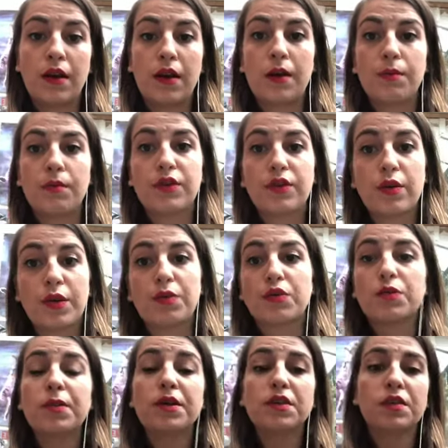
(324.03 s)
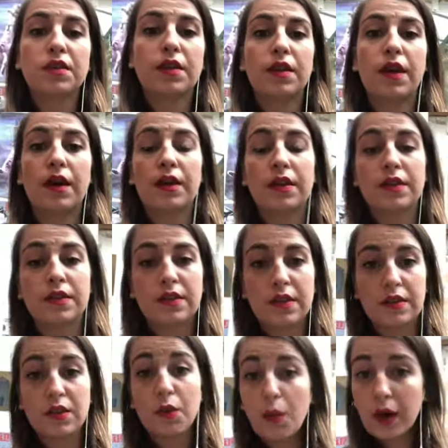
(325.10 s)
Um, so in response to that, it's
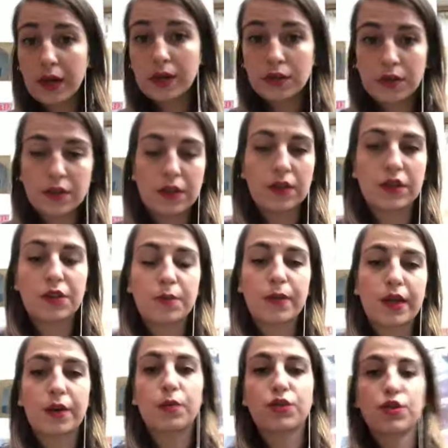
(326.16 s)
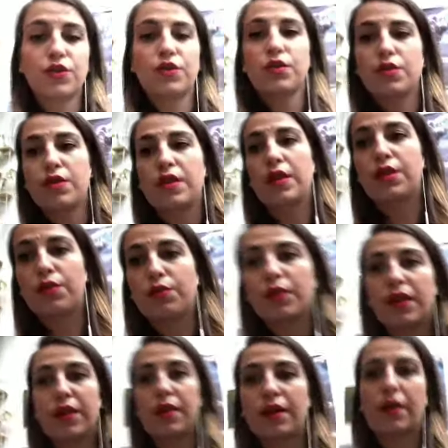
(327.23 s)
it's a wider series, but I will show you the
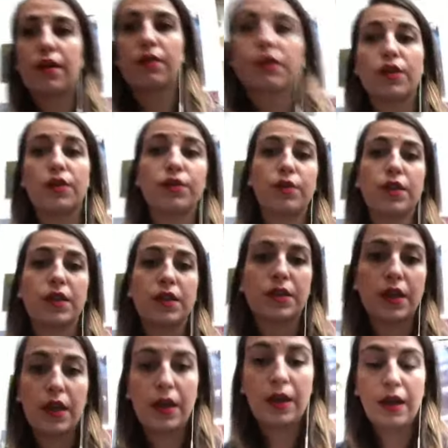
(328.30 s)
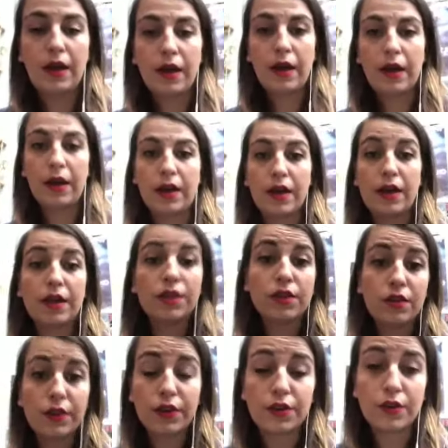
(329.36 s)
three that I've included uh, in the
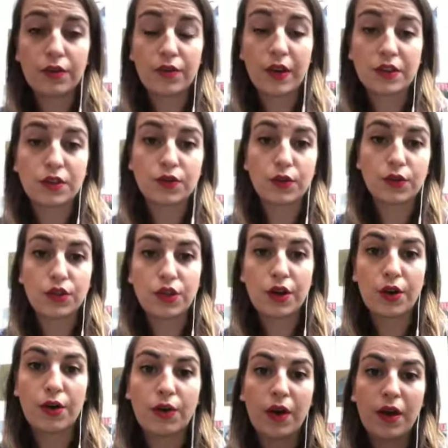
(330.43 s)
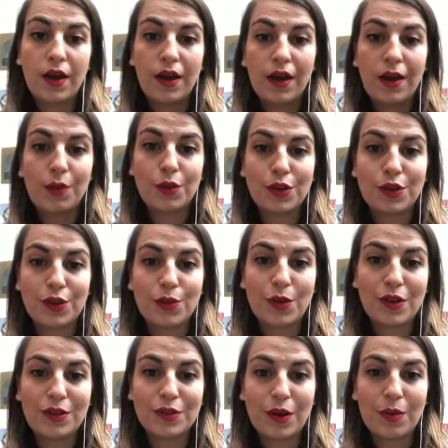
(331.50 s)
Lacuna Festival show, which are the
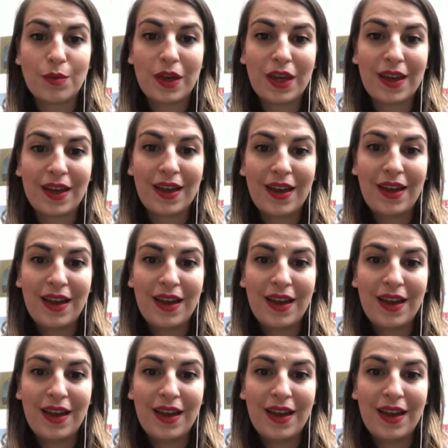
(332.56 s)
ones I'll be